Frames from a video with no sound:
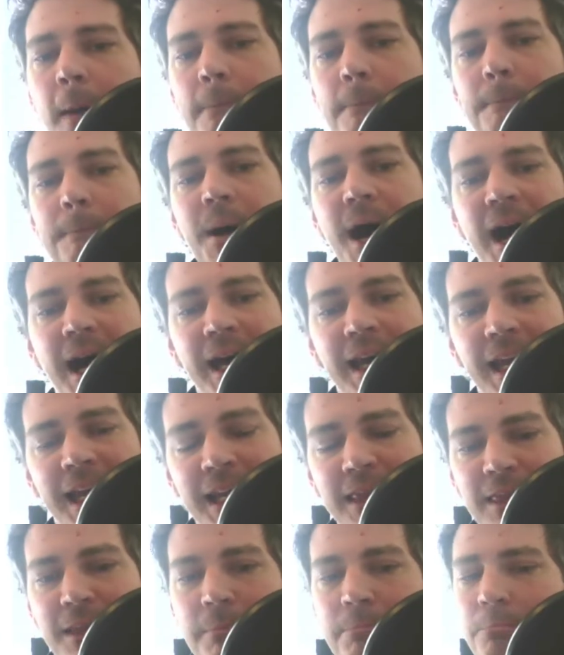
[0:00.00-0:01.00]
buy
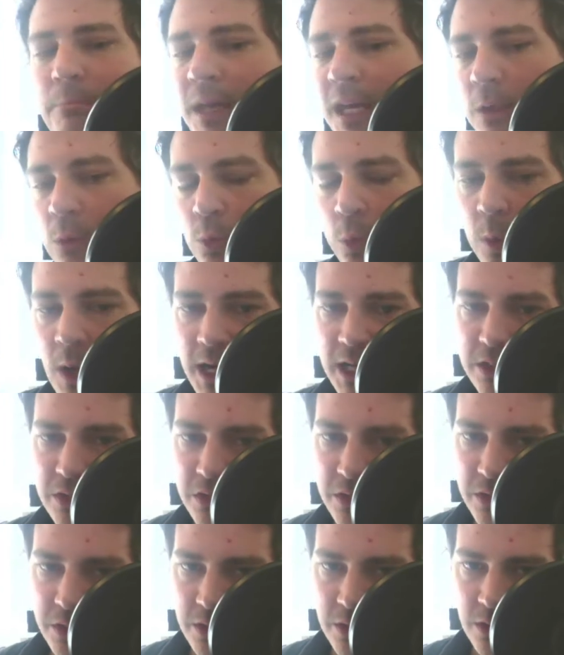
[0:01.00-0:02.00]
in the
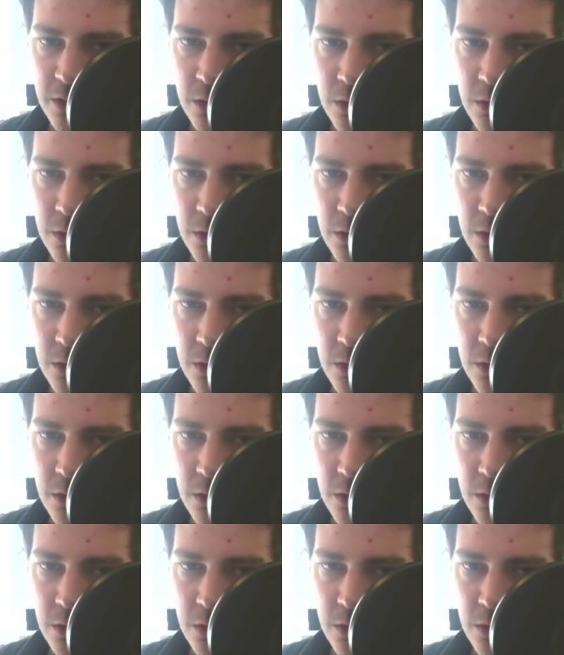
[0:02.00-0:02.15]
Midwest